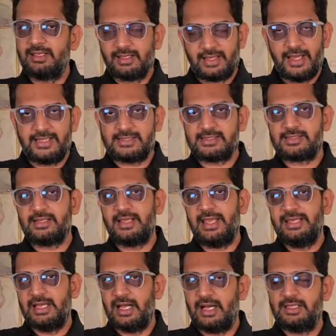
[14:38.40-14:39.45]
gets
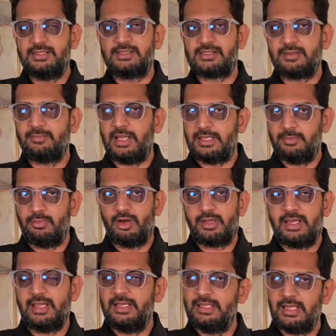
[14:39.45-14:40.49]
enhanced by the
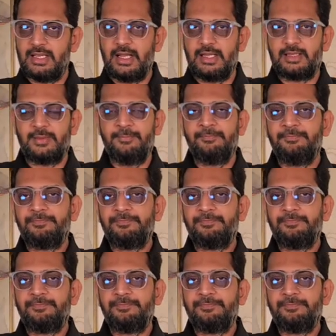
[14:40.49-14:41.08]
body in the gut.